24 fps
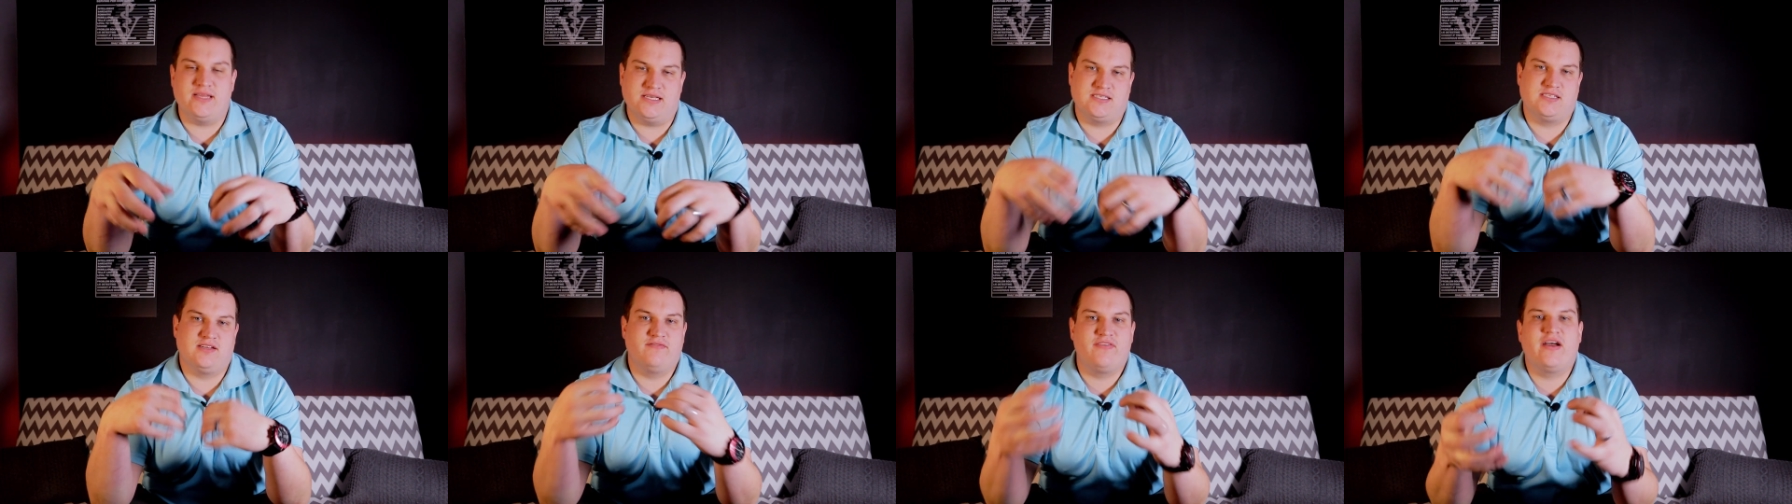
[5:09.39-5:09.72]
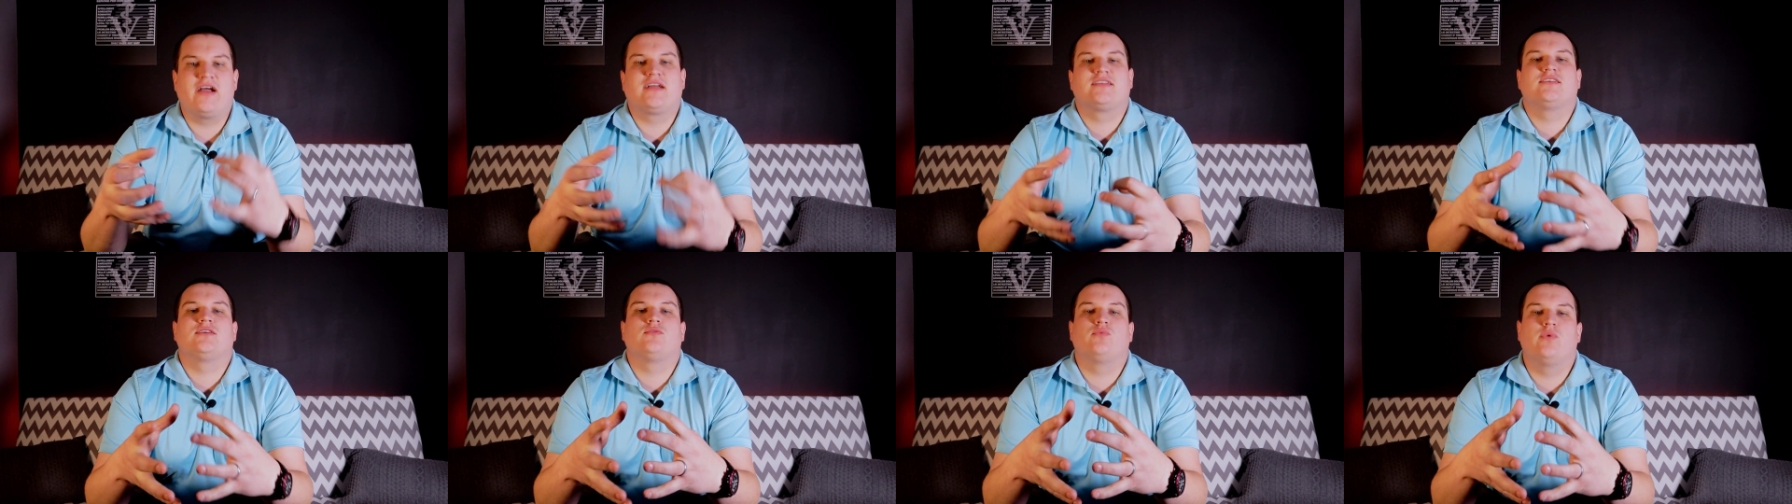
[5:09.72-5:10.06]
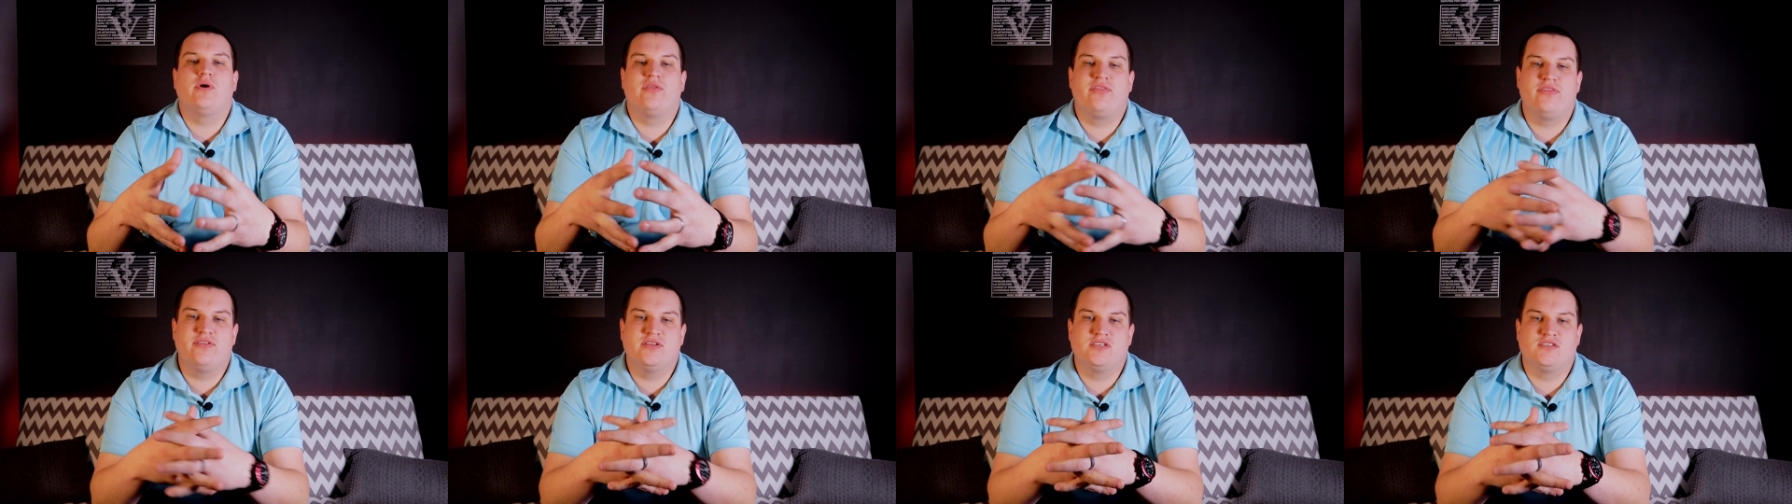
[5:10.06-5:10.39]
is infected
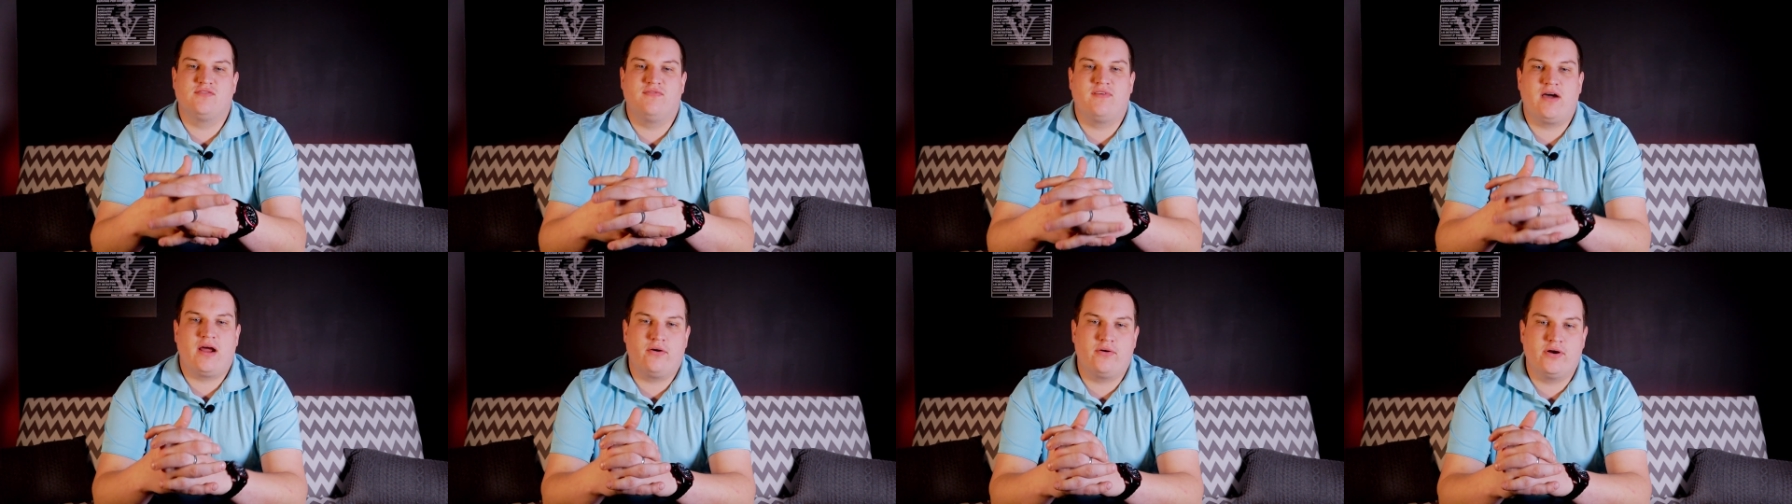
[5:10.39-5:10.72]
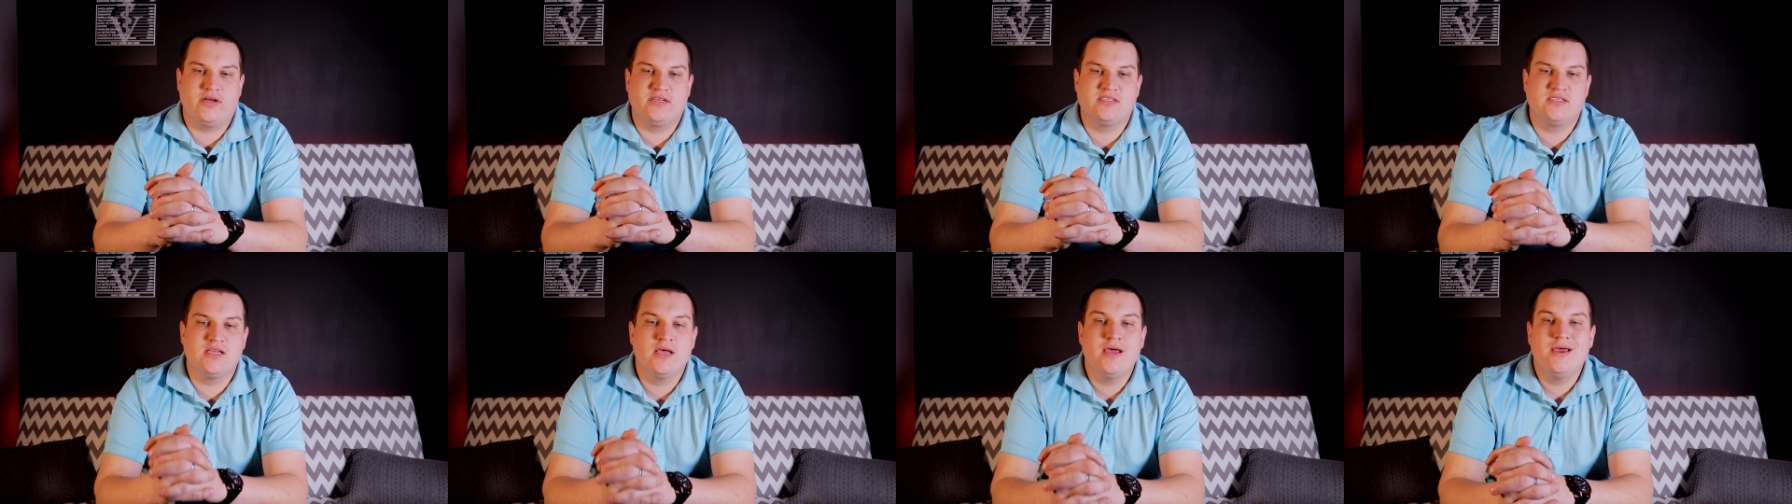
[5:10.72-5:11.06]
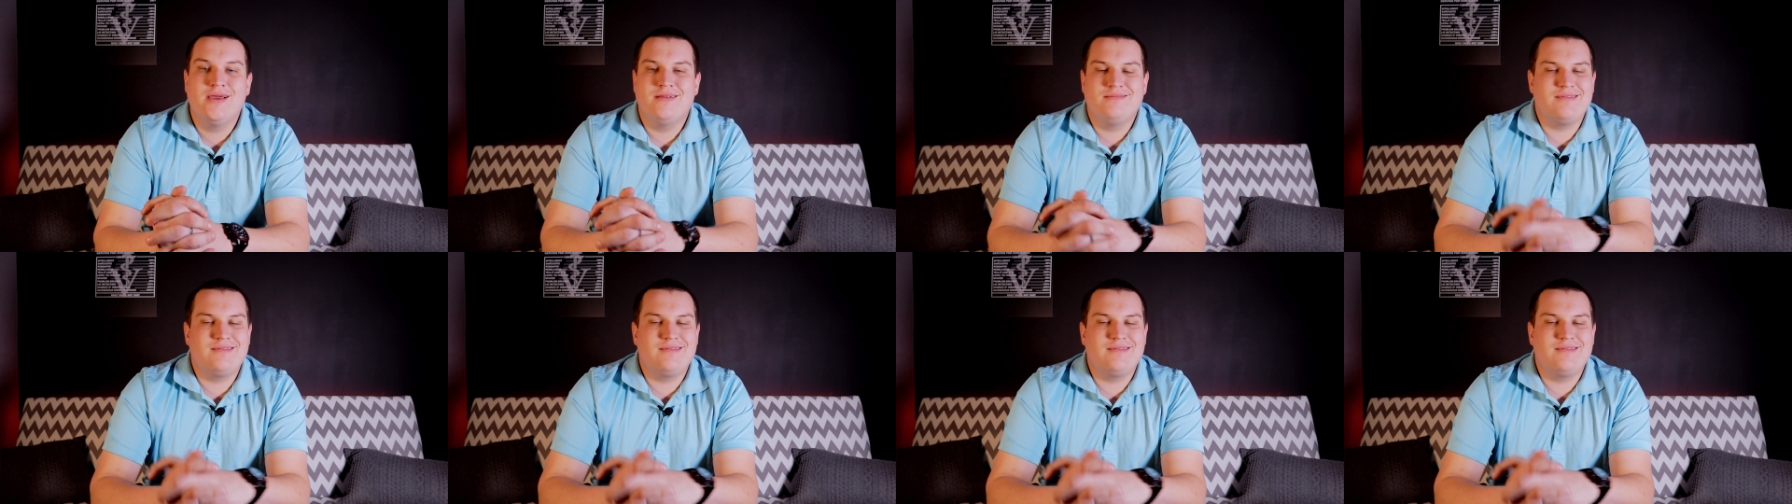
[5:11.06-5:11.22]
with this virus,